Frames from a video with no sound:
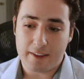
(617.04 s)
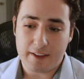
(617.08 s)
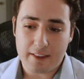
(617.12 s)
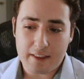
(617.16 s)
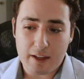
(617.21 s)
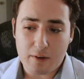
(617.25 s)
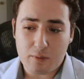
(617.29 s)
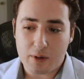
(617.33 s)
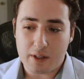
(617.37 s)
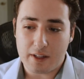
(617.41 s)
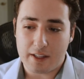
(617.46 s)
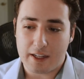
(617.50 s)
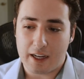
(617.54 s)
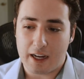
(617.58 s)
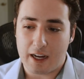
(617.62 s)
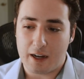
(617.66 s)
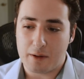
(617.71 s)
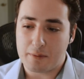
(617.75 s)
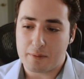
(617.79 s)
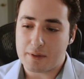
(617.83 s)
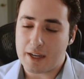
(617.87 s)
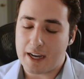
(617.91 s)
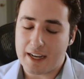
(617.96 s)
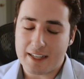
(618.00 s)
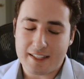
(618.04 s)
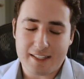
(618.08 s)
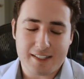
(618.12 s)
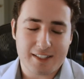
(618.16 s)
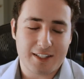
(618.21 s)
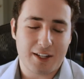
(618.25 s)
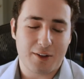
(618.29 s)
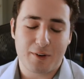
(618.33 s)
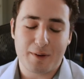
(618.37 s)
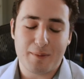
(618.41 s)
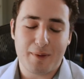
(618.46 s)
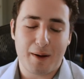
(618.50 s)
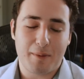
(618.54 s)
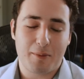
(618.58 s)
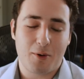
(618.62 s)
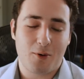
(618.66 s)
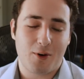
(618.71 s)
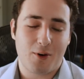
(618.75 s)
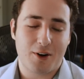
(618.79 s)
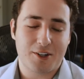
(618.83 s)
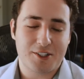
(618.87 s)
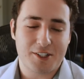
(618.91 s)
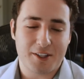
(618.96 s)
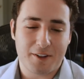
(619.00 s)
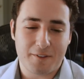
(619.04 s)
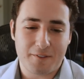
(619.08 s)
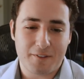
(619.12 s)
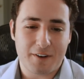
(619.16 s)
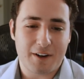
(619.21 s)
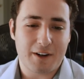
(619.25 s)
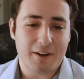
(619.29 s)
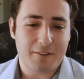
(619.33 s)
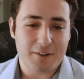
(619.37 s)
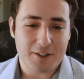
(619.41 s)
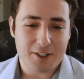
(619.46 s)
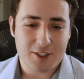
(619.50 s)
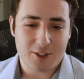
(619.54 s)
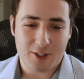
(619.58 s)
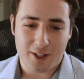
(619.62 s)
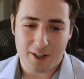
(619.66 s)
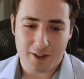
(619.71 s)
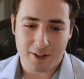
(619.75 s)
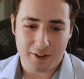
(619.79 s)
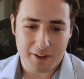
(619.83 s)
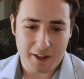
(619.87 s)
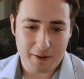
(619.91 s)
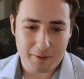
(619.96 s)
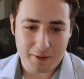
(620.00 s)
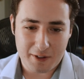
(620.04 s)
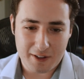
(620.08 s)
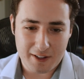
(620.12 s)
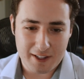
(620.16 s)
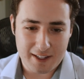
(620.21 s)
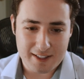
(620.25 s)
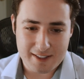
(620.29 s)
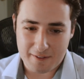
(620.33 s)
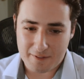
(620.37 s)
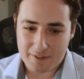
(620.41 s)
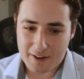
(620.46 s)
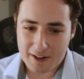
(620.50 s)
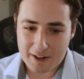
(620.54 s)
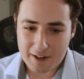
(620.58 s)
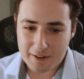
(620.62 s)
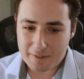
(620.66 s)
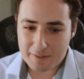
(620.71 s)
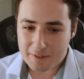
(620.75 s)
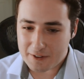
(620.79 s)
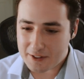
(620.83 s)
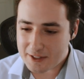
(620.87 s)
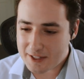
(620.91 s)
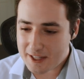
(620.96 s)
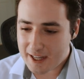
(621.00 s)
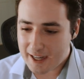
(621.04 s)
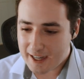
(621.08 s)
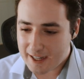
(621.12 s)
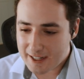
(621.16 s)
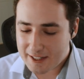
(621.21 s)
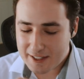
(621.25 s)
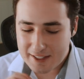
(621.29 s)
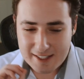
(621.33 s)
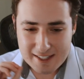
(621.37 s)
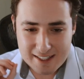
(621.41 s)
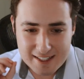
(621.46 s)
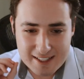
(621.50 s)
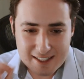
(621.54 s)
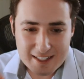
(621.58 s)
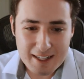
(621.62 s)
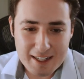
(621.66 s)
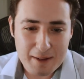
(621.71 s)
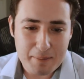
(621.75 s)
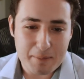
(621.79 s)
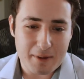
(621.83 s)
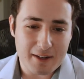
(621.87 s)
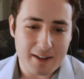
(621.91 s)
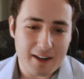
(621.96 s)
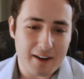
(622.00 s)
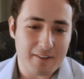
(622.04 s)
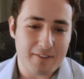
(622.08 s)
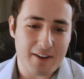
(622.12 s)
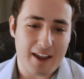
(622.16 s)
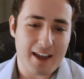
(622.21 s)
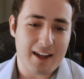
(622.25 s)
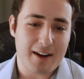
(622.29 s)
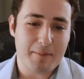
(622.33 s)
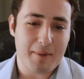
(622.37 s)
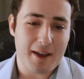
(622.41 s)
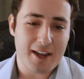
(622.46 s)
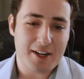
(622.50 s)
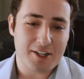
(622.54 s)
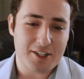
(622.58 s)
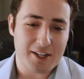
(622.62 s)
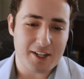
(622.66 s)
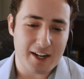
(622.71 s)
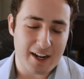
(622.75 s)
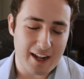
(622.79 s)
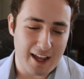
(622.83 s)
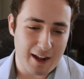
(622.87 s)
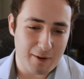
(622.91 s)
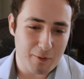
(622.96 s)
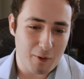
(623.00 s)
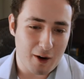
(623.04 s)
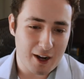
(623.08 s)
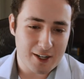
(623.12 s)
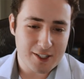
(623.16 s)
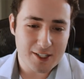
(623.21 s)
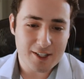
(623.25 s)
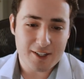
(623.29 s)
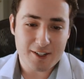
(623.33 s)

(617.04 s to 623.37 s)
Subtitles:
I think that really helped. I still remember watching the very first trailer that released, the very first just snippet of animation, and